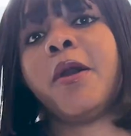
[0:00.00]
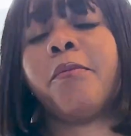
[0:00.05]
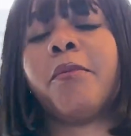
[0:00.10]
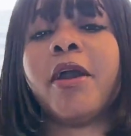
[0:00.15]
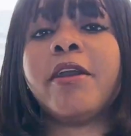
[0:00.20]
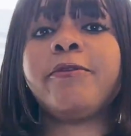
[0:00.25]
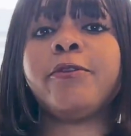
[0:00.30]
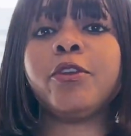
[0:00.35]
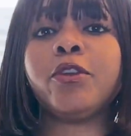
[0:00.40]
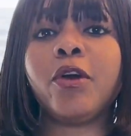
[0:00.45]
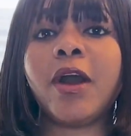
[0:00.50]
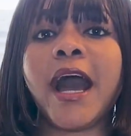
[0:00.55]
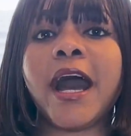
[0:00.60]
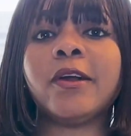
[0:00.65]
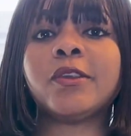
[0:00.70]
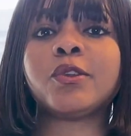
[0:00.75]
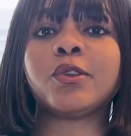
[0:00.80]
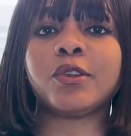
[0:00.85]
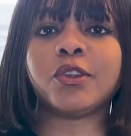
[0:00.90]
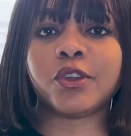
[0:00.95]
But if you know
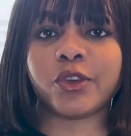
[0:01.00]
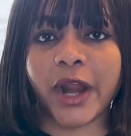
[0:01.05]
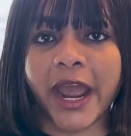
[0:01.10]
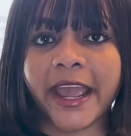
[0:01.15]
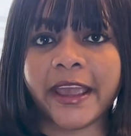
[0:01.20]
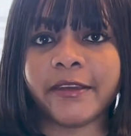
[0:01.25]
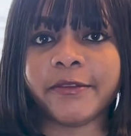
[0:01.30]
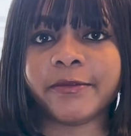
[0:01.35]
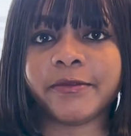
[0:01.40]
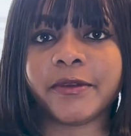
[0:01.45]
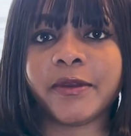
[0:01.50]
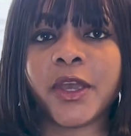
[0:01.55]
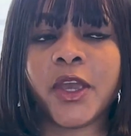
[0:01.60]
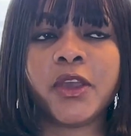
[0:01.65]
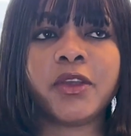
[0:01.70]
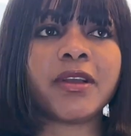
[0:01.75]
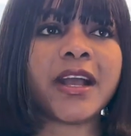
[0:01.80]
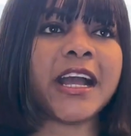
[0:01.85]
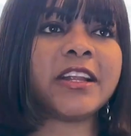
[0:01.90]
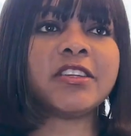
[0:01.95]
how to drive,
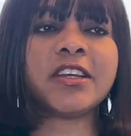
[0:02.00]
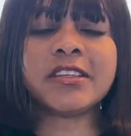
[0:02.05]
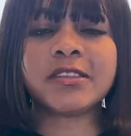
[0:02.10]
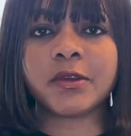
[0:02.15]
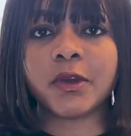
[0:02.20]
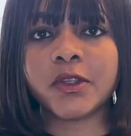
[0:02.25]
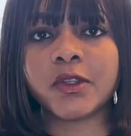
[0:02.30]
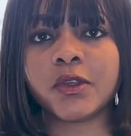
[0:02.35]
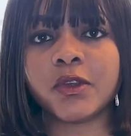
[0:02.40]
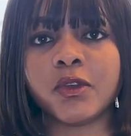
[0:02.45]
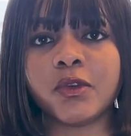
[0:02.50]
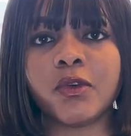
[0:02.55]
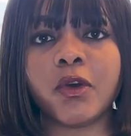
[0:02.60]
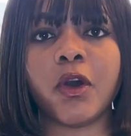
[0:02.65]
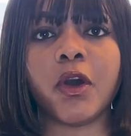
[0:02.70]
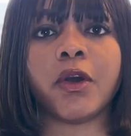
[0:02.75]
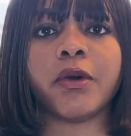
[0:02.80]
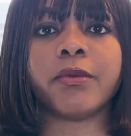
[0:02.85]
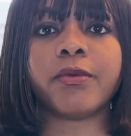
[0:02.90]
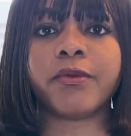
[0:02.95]
you can just go to
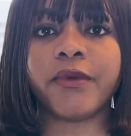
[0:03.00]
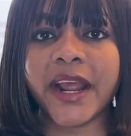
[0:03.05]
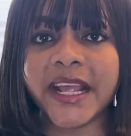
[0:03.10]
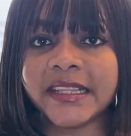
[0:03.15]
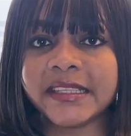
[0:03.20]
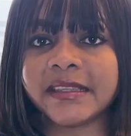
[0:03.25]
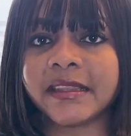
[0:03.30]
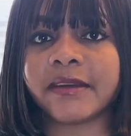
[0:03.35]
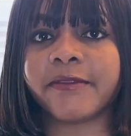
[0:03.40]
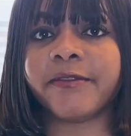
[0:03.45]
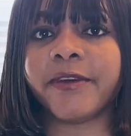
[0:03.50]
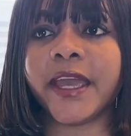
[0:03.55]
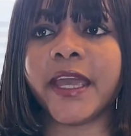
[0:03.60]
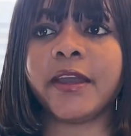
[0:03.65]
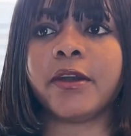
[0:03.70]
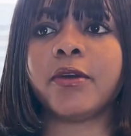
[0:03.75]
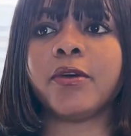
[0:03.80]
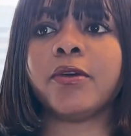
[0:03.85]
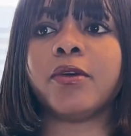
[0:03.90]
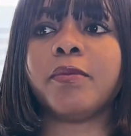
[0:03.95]
U-Haul, rent the
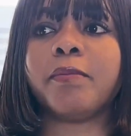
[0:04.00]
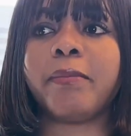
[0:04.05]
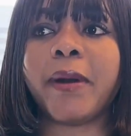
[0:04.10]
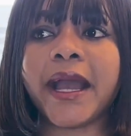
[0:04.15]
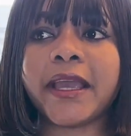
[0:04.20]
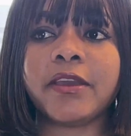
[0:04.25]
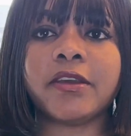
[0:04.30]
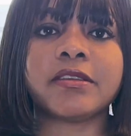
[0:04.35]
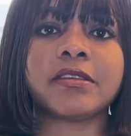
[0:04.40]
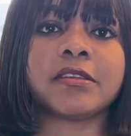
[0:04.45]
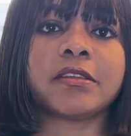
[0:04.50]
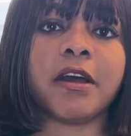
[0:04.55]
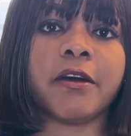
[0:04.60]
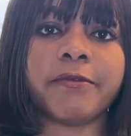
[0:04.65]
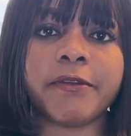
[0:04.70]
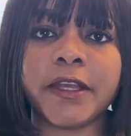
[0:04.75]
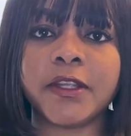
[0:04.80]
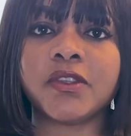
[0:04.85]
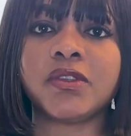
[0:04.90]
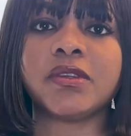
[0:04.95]
vehicle, pack your stuff
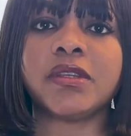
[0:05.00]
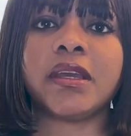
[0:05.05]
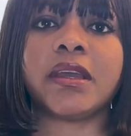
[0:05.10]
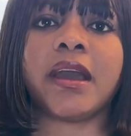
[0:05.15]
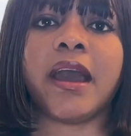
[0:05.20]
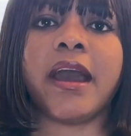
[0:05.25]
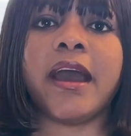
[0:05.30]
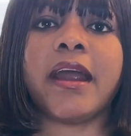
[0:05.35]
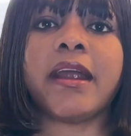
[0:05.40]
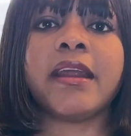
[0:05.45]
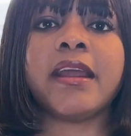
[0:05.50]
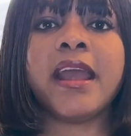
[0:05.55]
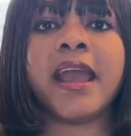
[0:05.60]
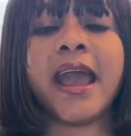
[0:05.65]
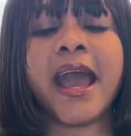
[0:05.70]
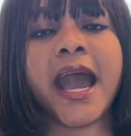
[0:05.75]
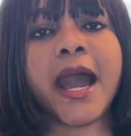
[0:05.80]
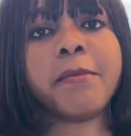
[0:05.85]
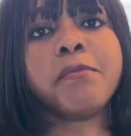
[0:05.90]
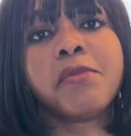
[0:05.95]
into the car,
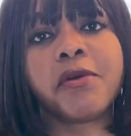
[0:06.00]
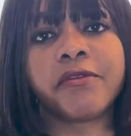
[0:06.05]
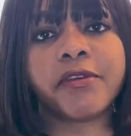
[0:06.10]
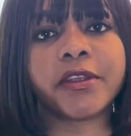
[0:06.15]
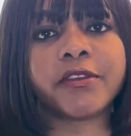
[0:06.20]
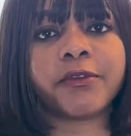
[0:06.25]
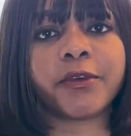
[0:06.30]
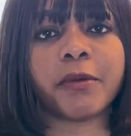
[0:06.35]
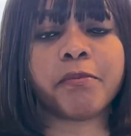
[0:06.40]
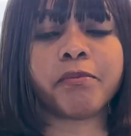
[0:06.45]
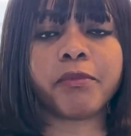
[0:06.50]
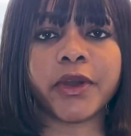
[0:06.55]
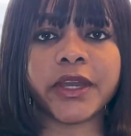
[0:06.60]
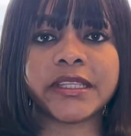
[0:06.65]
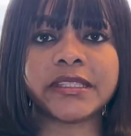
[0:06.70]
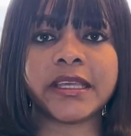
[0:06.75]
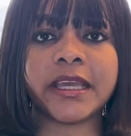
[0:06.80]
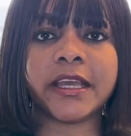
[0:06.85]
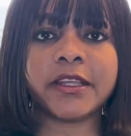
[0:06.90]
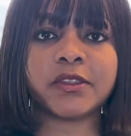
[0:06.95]
and move it from
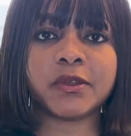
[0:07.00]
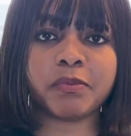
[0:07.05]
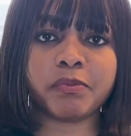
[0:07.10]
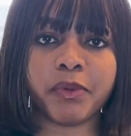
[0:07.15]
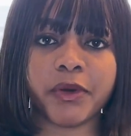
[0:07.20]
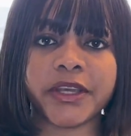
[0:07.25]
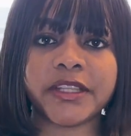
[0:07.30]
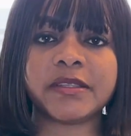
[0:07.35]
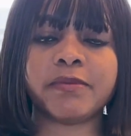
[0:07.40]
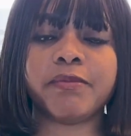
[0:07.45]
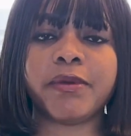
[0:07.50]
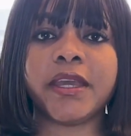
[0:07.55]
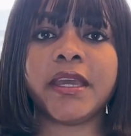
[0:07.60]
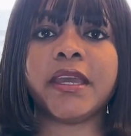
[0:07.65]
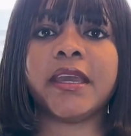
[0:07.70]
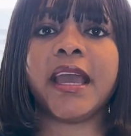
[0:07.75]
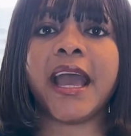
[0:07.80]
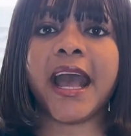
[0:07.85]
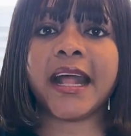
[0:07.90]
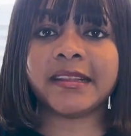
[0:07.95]
point A to point
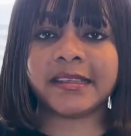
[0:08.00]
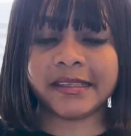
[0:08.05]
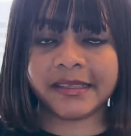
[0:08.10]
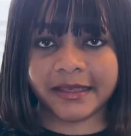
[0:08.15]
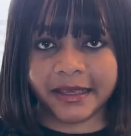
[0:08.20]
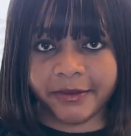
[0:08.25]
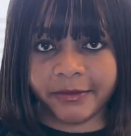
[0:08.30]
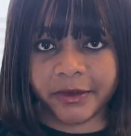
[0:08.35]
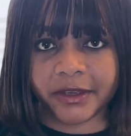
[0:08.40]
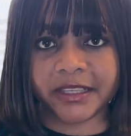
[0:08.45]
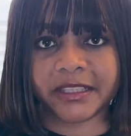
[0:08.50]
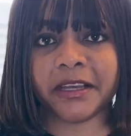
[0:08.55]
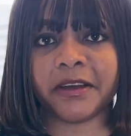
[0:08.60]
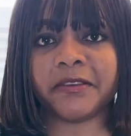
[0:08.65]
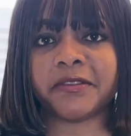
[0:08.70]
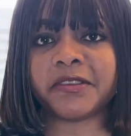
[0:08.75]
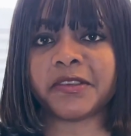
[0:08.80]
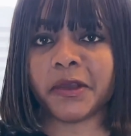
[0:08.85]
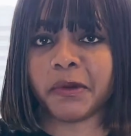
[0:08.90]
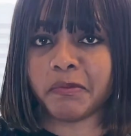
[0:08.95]
B and save
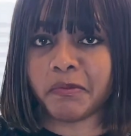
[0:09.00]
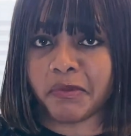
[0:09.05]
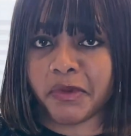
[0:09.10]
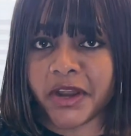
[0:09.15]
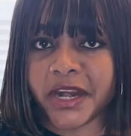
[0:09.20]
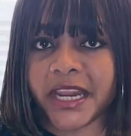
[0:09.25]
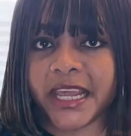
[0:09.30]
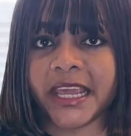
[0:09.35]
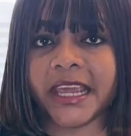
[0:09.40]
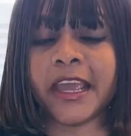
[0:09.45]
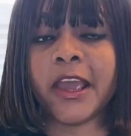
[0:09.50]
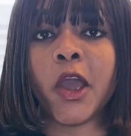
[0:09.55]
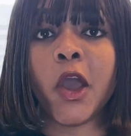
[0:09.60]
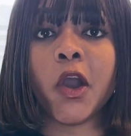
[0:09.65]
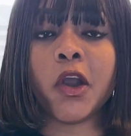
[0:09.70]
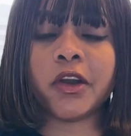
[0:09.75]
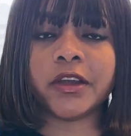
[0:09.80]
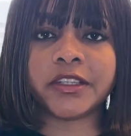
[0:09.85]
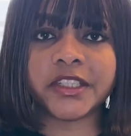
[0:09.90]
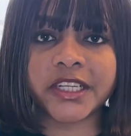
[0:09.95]
yourself some money
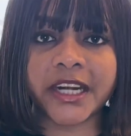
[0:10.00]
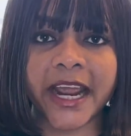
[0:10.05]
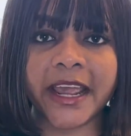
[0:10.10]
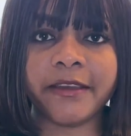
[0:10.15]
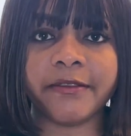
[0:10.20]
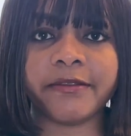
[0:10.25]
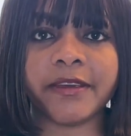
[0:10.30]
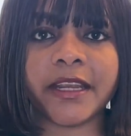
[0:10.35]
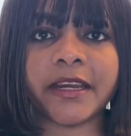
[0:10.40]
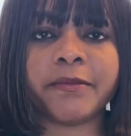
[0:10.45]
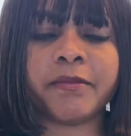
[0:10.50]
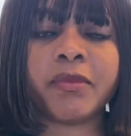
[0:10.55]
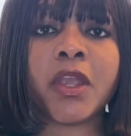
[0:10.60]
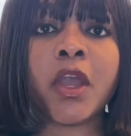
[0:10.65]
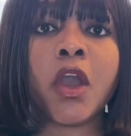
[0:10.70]
on driving.